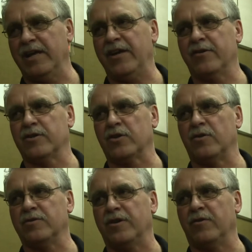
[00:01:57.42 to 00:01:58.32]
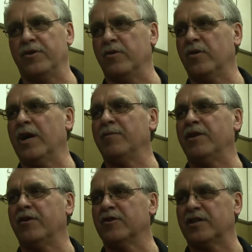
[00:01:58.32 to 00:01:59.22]
and 8 years old, you know, you don't know how
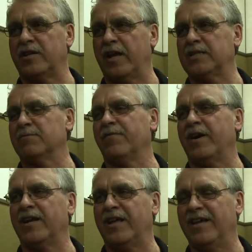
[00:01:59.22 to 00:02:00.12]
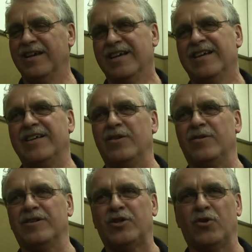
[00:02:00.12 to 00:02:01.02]
many years it takes them to finally, you
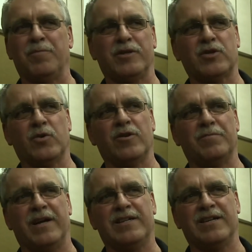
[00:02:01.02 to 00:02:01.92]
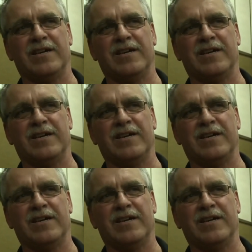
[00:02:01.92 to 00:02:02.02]
know, show up at school, but